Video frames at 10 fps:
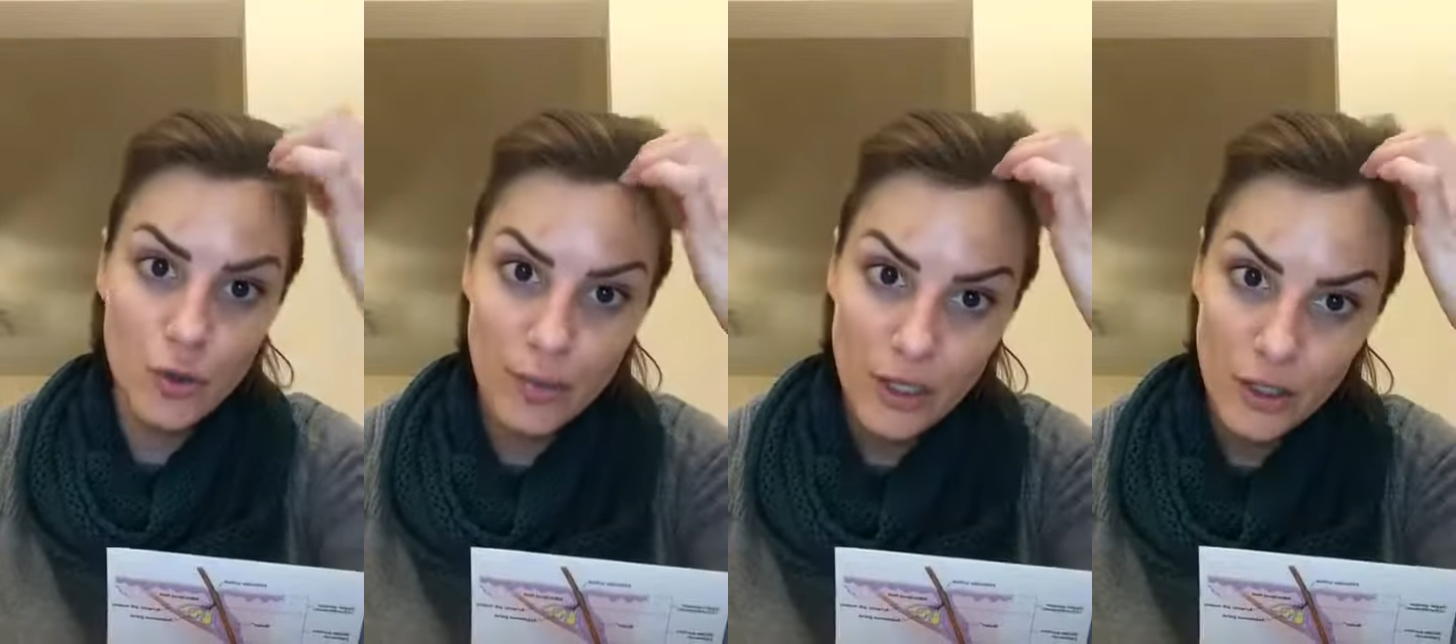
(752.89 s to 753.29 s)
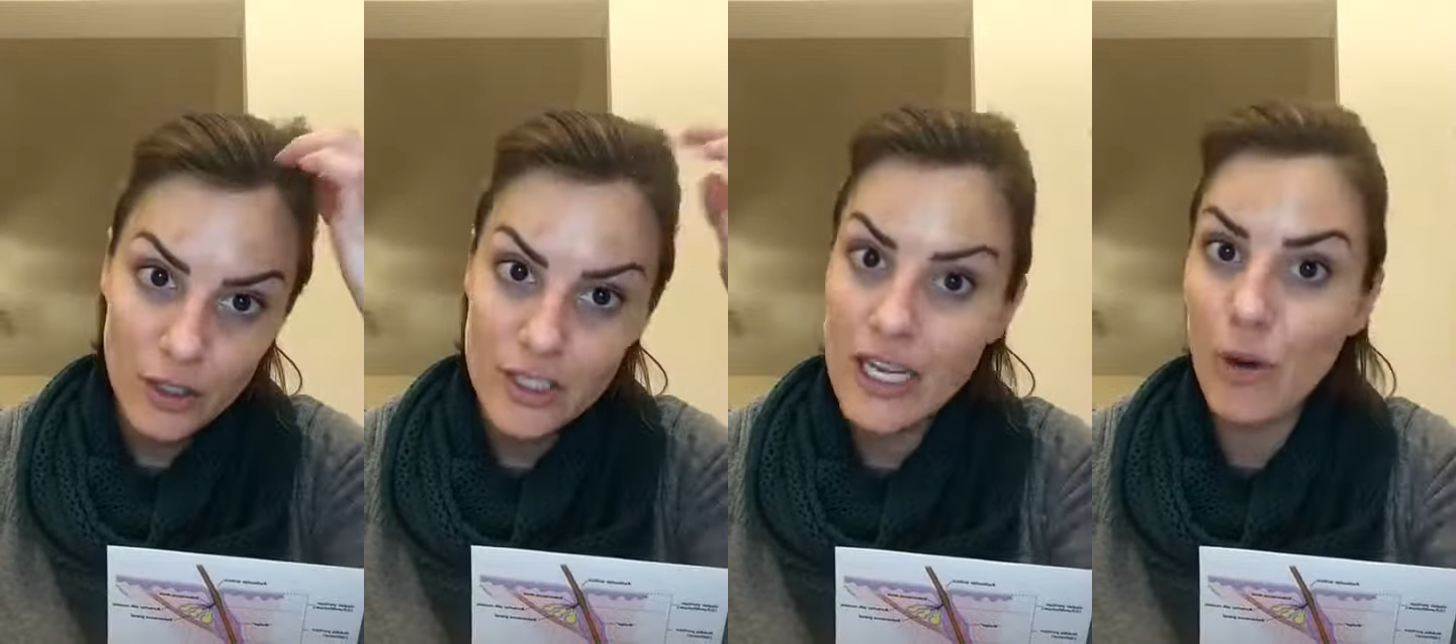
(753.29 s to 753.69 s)
being on their
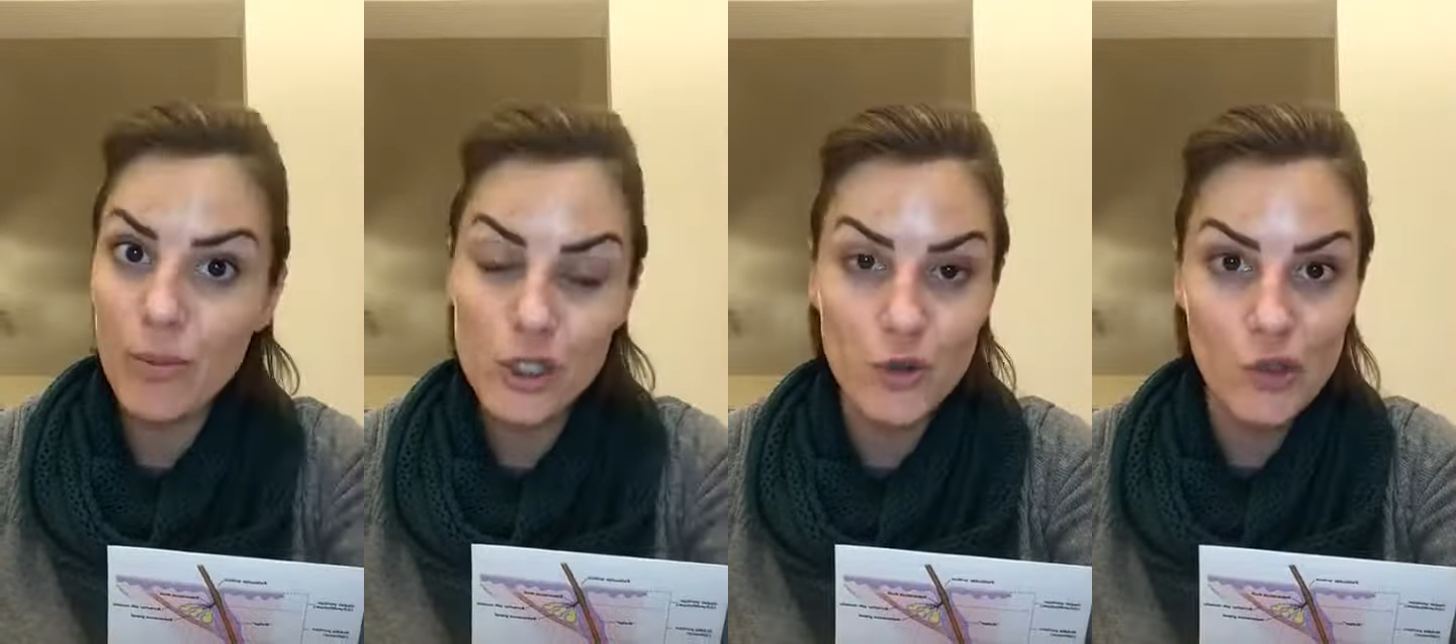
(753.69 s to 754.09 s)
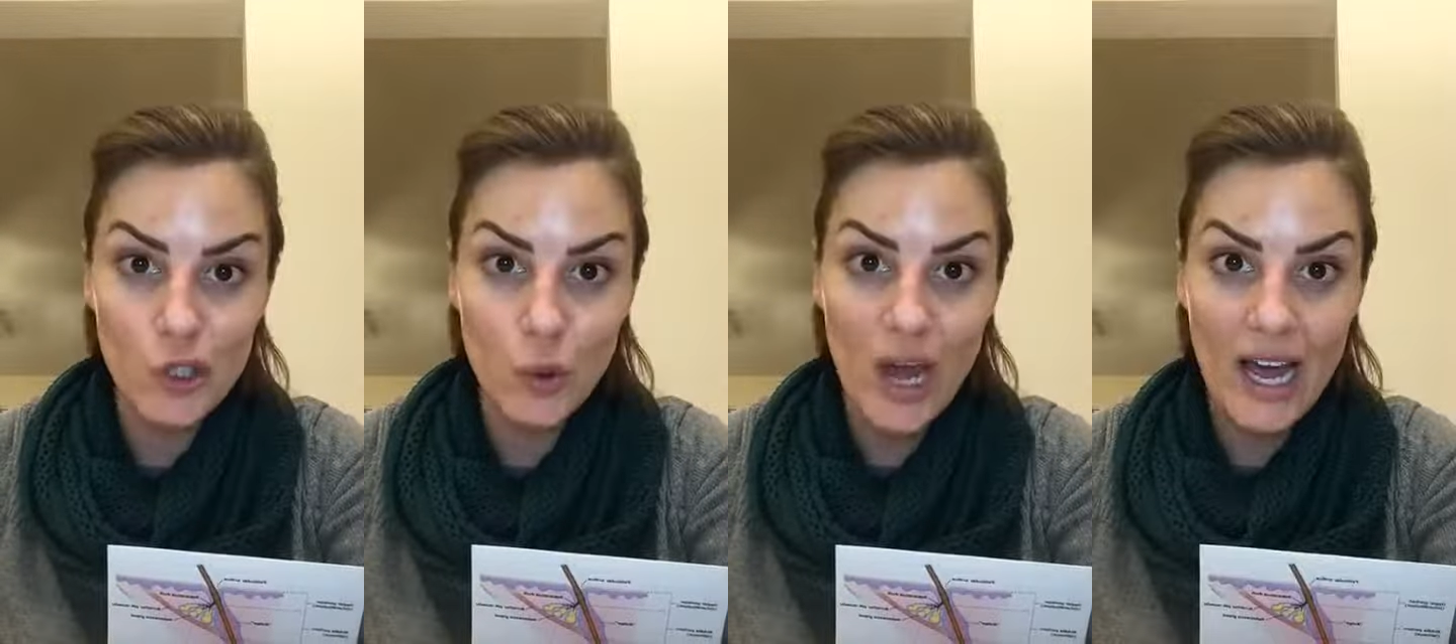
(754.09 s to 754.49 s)
scalp, but you
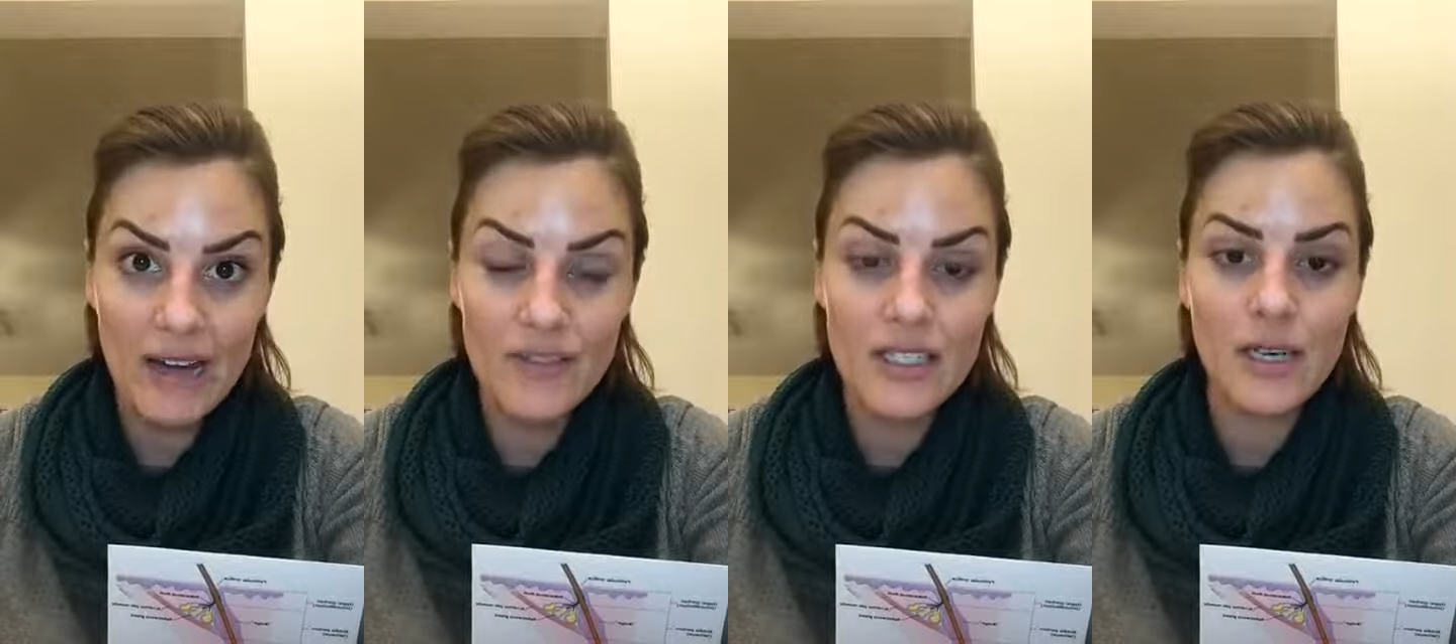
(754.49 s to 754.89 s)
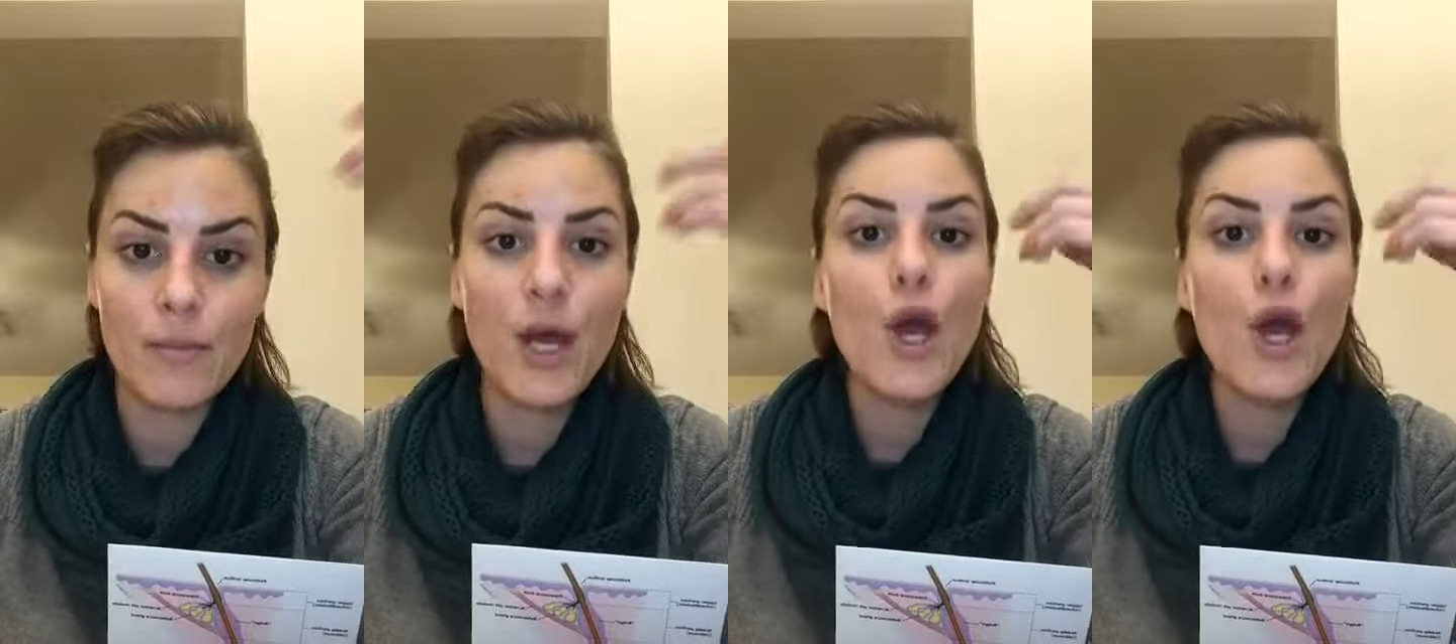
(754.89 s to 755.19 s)
do have some.